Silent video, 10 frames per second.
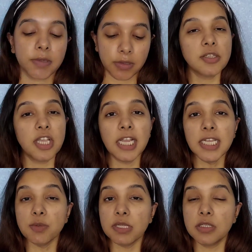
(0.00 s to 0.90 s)
So yeah
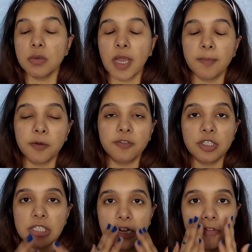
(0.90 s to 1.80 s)
guys, once you wipe off the
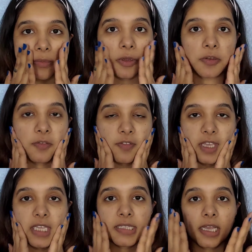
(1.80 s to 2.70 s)
gel from your
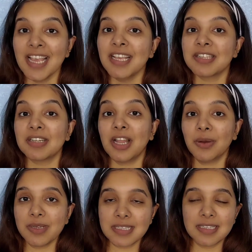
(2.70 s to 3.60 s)
face, so
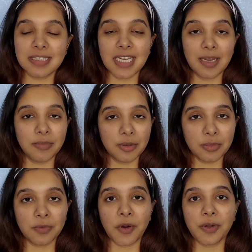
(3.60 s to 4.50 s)
now is the time to
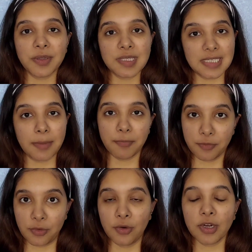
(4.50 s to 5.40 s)
move on to step
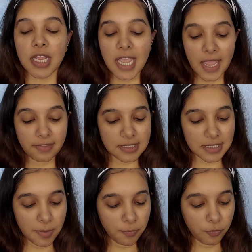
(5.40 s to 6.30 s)
4. And the
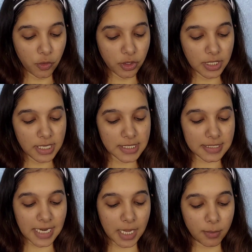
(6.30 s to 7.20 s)
step 4 is
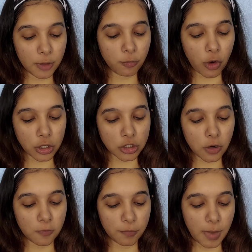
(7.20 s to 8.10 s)
diamond wash
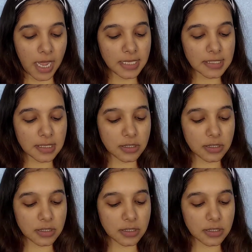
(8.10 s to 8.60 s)
off mask.